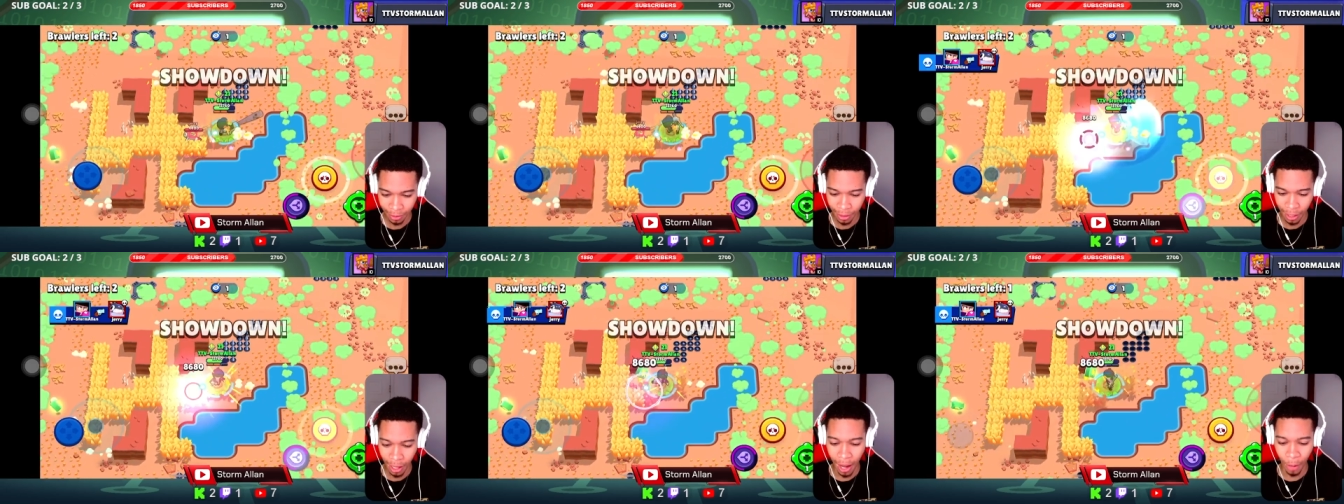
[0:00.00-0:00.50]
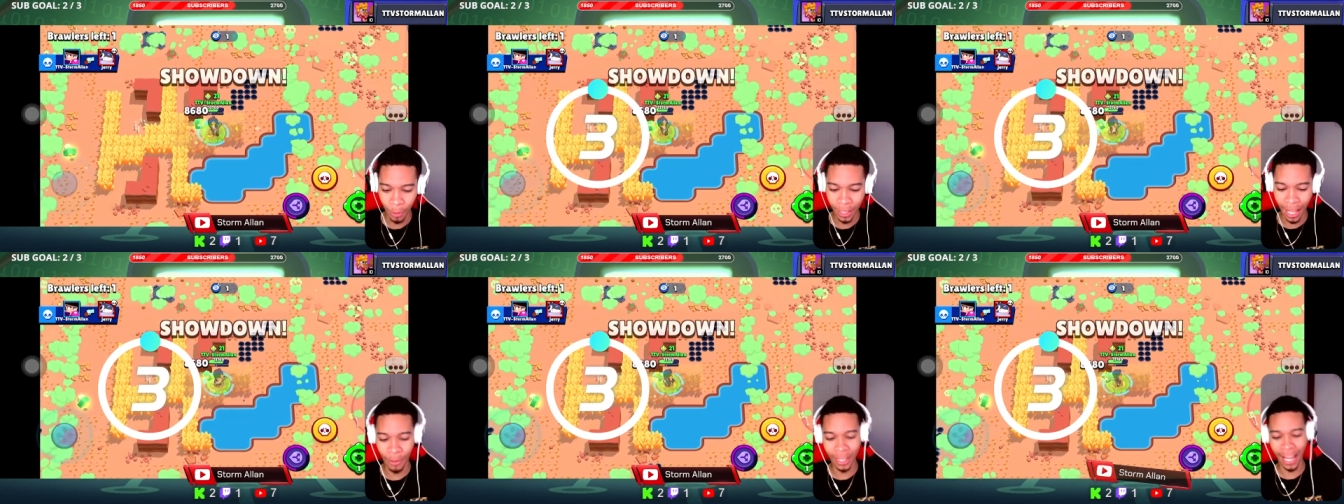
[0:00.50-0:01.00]
Alright, we
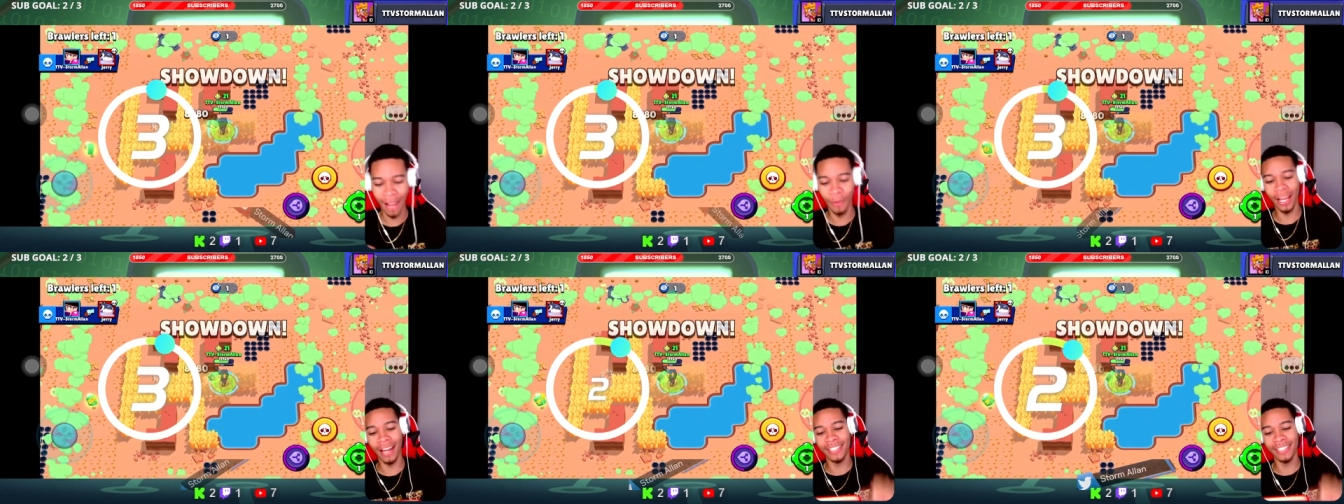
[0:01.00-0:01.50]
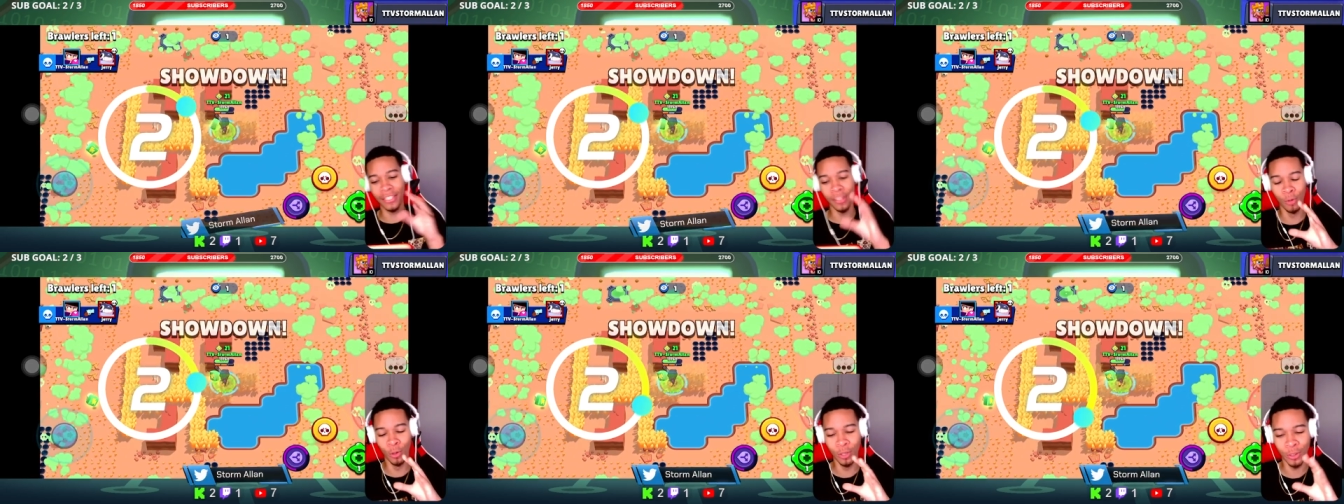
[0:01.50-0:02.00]
got we got we gotta set some
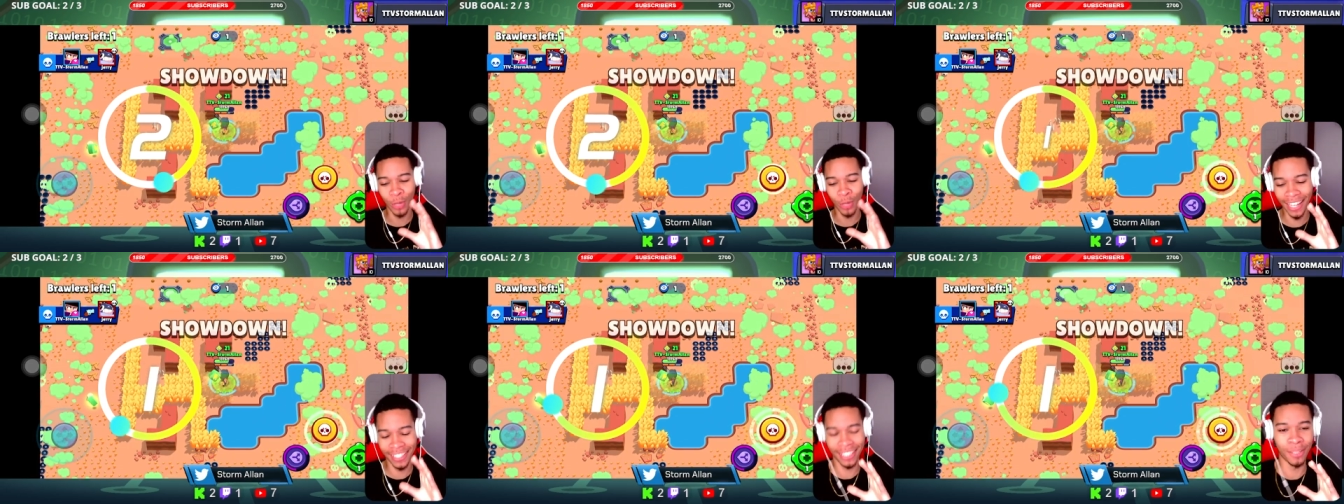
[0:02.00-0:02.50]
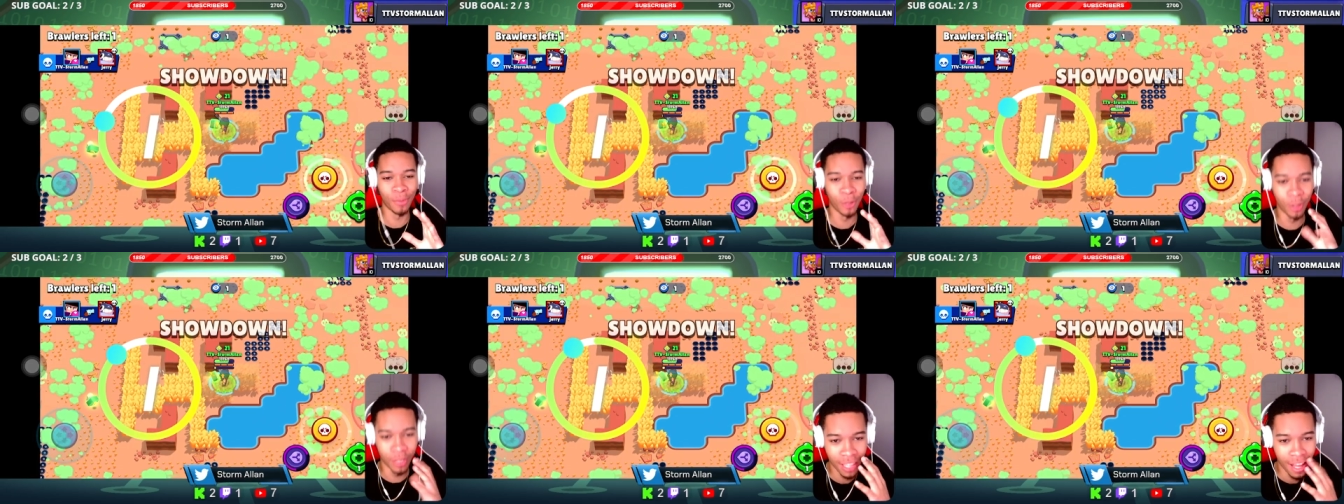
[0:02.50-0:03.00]
rules. We gotta set some rules.